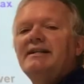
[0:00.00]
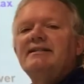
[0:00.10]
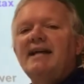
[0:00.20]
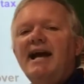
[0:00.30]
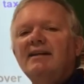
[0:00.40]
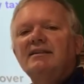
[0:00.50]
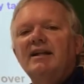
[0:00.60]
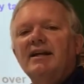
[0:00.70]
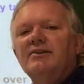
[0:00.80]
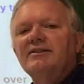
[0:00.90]
these tax
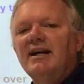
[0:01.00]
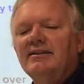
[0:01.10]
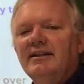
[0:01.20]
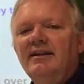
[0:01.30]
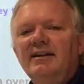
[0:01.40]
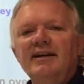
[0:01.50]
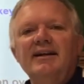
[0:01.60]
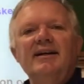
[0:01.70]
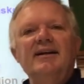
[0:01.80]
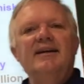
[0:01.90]
collectors out there,
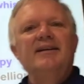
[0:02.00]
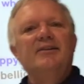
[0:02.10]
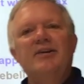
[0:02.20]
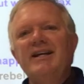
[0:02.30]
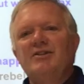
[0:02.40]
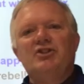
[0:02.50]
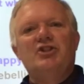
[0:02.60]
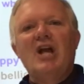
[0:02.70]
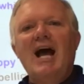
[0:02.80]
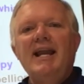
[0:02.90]
they're getting
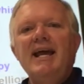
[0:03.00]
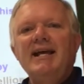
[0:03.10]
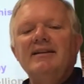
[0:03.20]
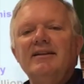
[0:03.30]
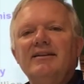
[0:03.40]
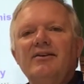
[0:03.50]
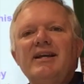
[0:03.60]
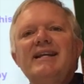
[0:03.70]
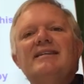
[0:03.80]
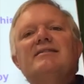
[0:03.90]
shot at, they're
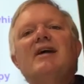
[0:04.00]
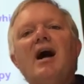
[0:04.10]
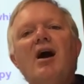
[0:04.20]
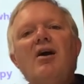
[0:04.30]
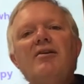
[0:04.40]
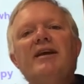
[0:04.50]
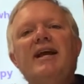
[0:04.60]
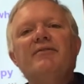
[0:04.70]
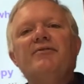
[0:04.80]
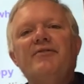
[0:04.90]
getting tarred
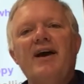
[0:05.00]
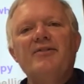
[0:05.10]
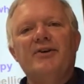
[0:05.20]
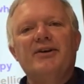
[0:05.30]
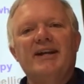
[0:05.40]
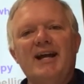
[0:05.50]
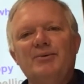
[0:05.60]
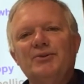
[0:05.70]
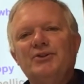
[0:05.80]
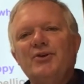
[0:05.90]
and feathered. And I
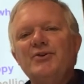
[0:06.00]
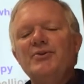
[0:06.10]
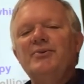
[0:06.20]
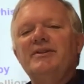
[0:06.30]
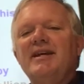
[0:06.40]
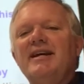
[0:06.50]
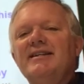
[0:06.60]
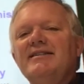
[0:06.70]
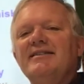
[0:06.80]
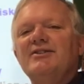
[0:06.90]
will show you what that
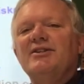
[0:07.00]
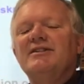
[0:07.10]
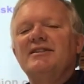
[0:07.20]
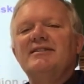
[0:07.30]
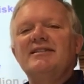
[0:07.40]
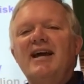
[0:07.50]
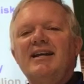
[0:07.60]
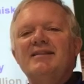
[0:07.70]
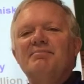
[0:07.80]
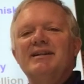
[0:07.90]
is in just a
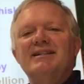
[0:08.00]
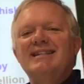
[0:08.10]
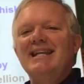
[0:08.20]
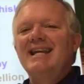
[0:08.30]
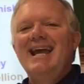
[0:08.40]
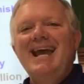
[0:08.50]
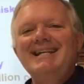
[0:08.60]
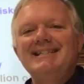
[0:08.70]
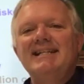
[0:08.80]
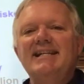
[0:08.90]
second, but it's a
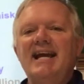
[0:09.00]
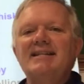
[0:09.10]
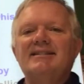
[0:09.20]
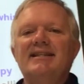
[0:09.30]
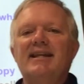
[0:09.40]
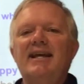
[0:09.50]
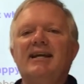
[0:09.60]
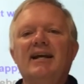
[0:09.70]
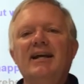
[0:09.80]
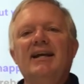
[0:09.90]
nasty, nasty thing.
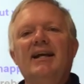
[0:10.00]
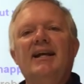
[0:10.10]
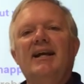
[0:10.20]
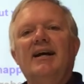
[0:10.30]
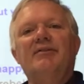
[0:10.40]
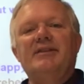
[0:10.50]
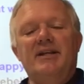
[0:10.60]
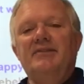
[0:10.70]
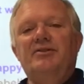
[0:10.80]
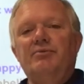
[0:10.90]
What
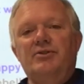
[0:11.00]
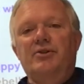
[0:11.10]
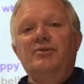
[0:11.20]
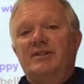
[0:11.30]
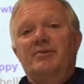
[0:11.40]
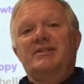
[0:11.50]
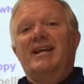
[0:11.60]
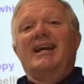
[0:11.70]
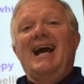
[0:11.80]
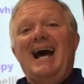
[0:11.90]
they would do is they would
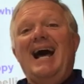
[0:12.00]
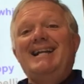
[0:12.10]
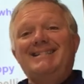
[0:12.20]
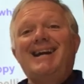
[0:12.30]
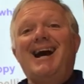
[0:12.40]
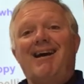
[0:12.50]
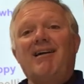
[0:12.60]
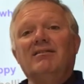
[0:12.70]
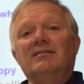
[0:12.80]
take hot tar,